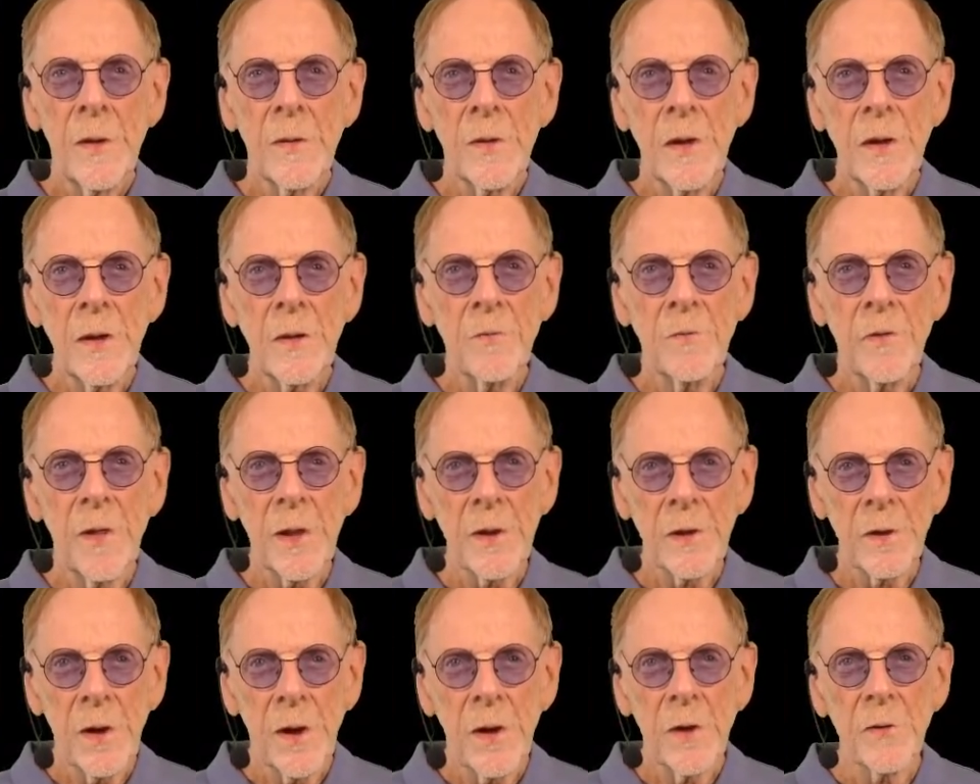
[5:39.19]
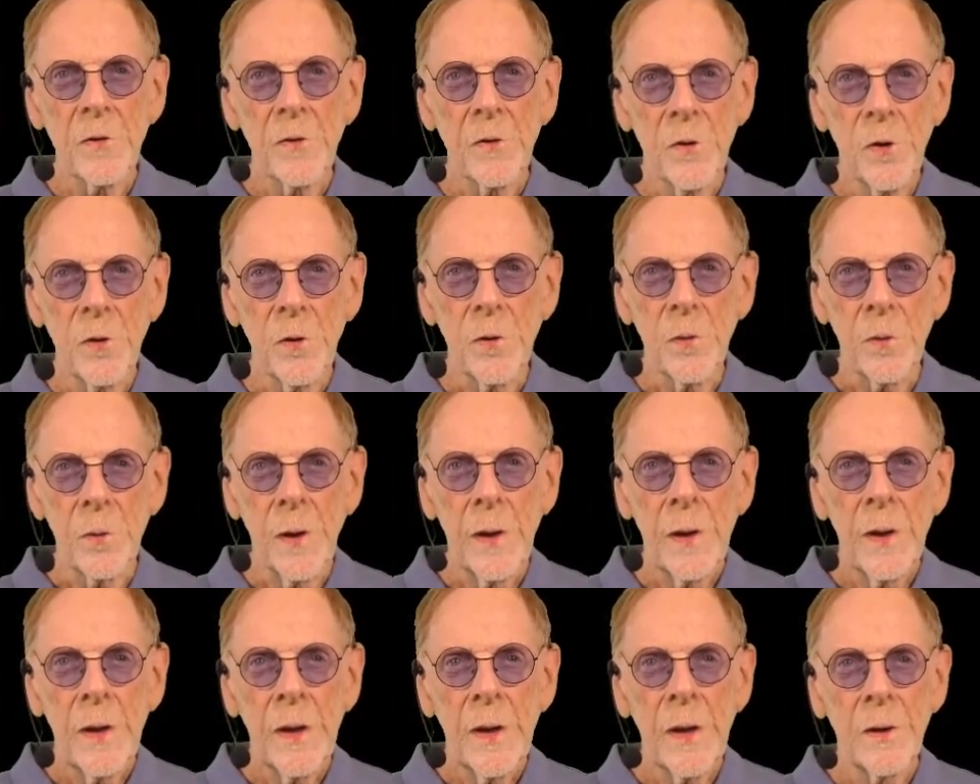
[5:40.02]
They deflect us too,
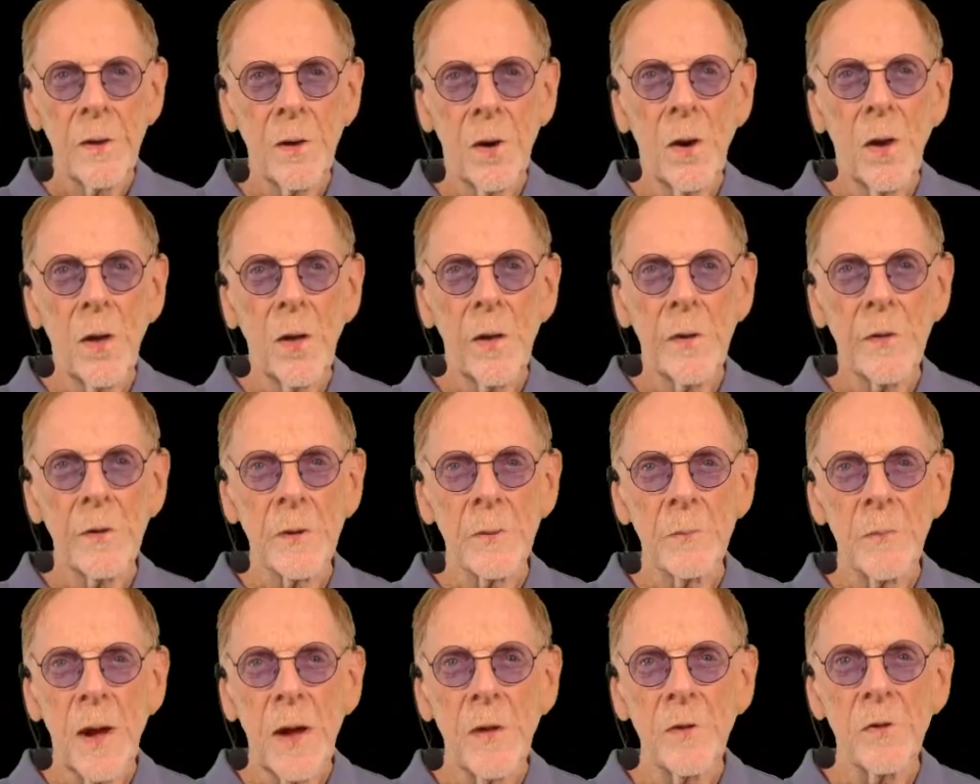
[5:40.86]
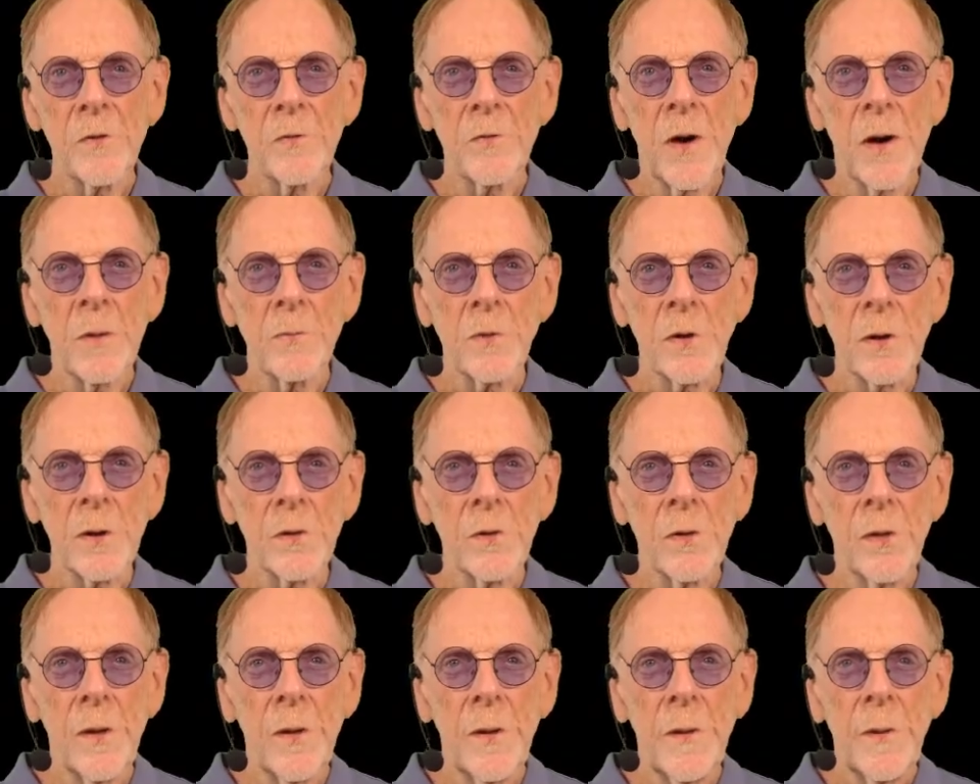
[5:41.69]
and all other massive
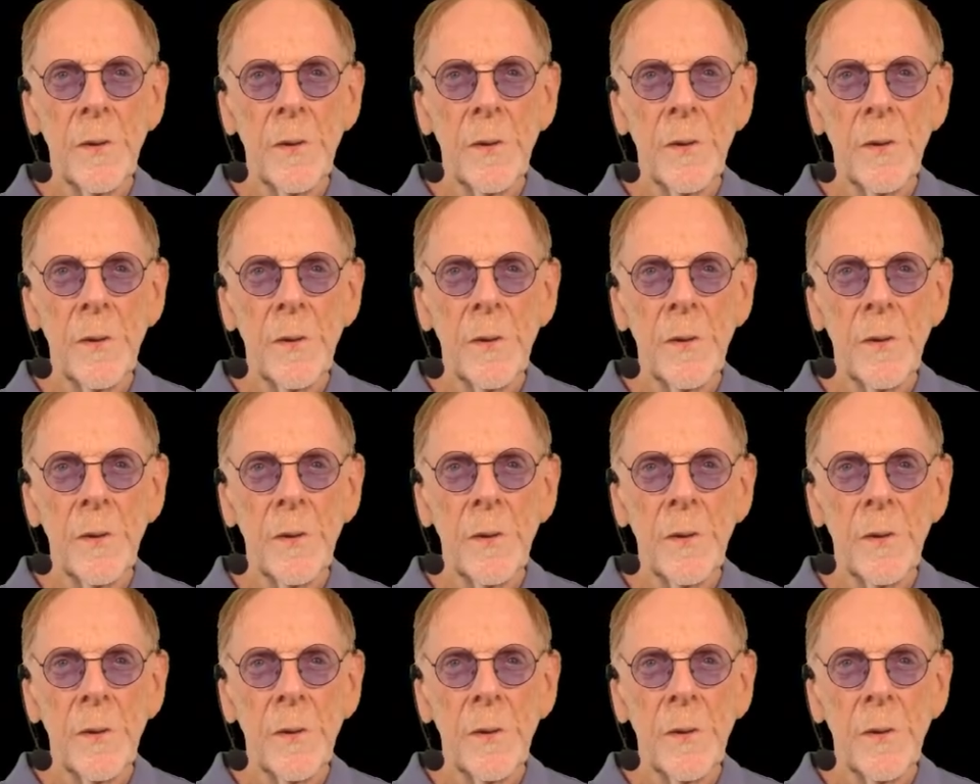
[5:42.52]
objects.